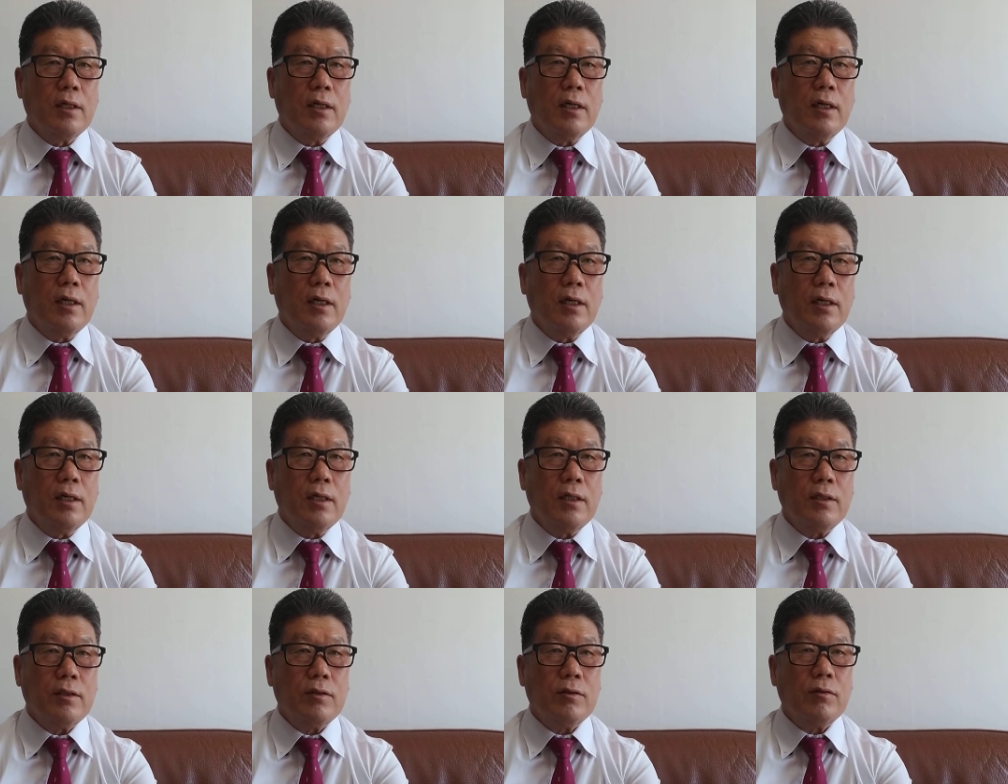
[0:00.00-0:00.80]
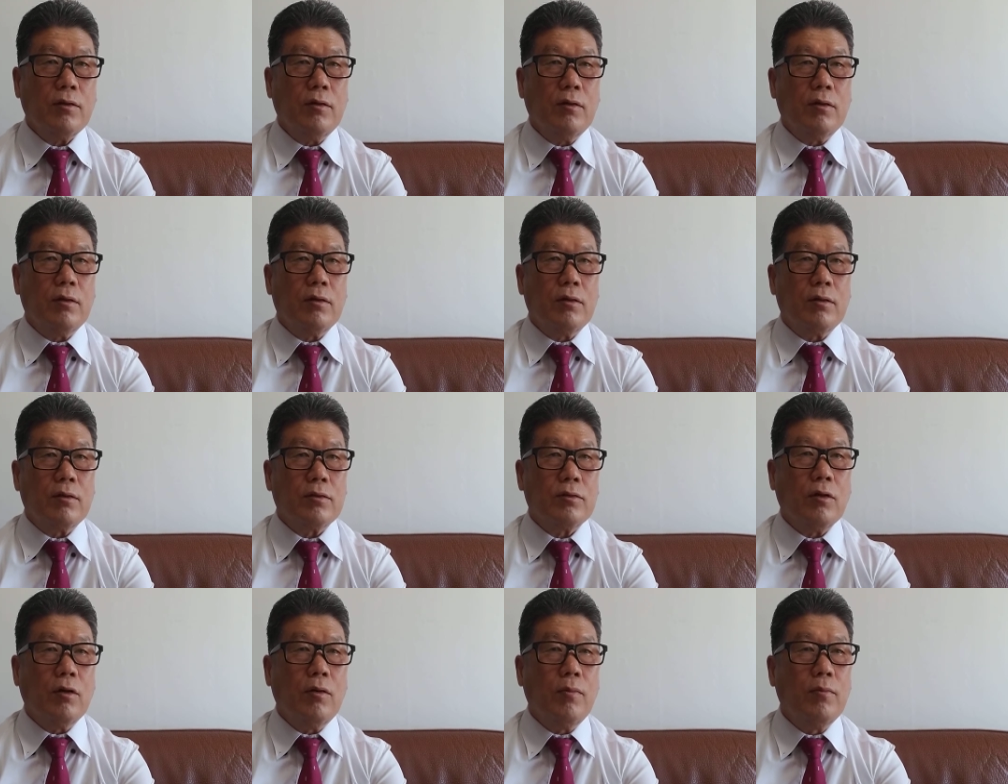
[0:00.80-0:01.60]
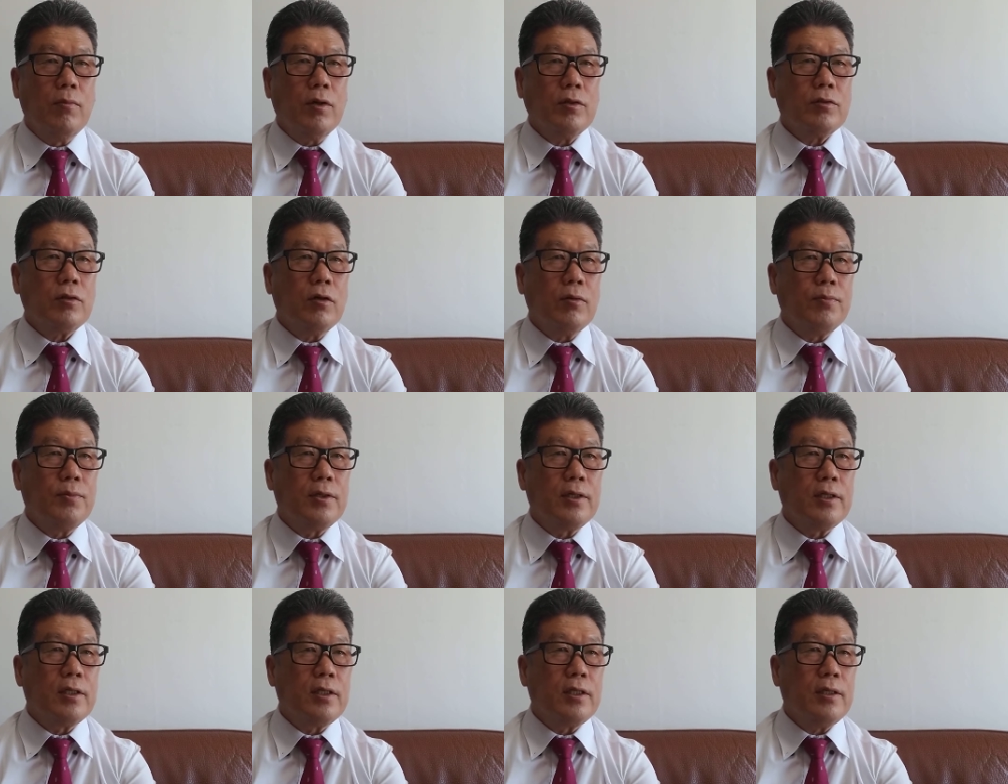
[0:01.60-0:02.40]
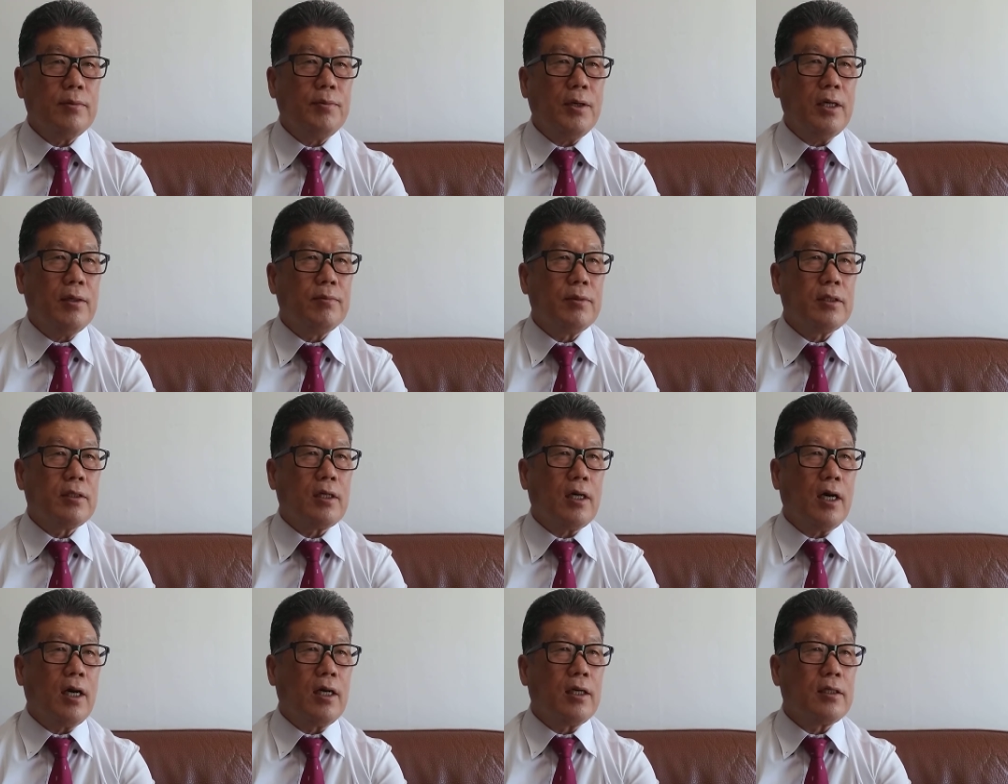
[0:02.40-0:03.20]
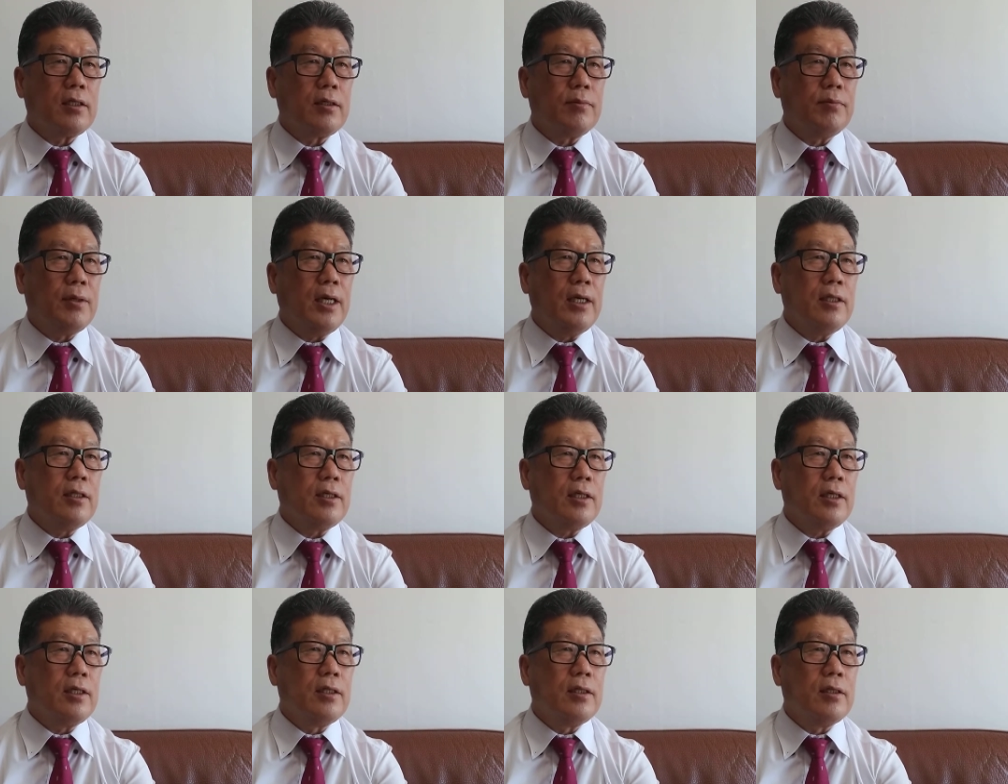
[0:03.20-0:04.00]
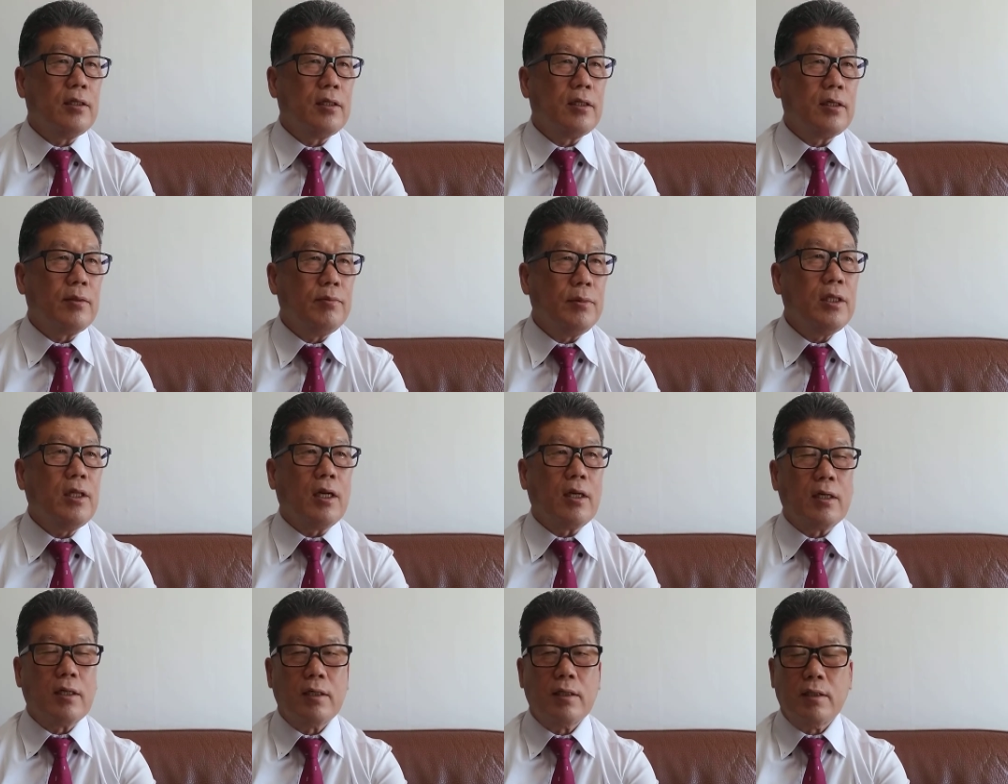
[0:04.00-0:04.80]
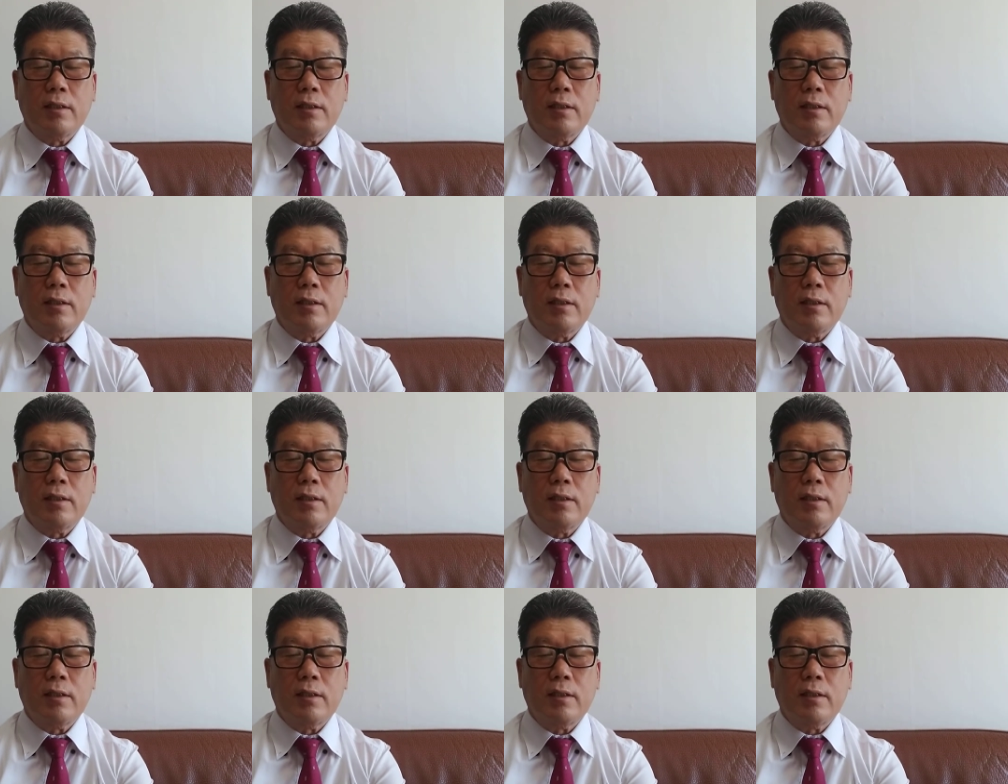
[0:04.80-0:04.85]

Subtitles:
So most of the payment are the made in the middle.